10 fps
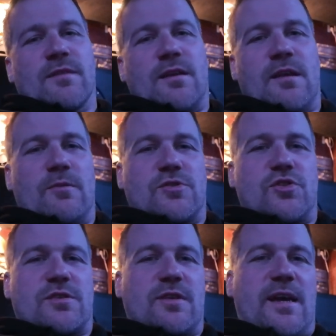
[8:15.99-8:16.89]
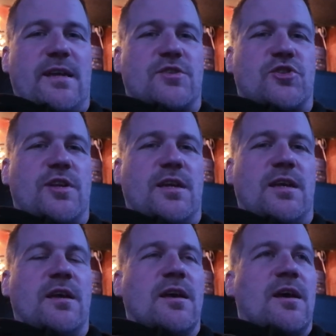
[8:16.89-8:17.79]
It was just a
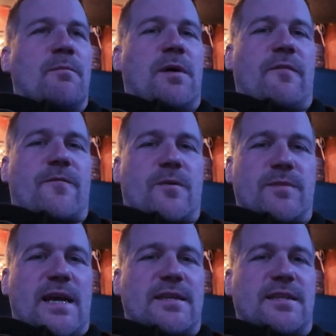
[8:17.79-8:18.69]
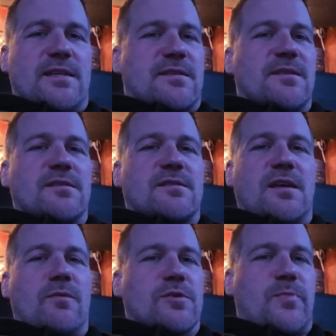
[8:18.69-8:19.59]
HD, but from that distance
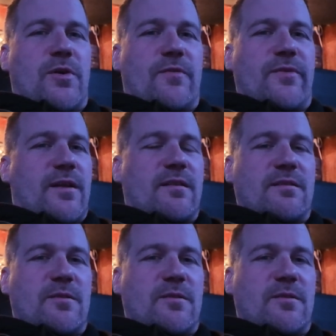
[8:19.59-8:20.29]
it was perfect.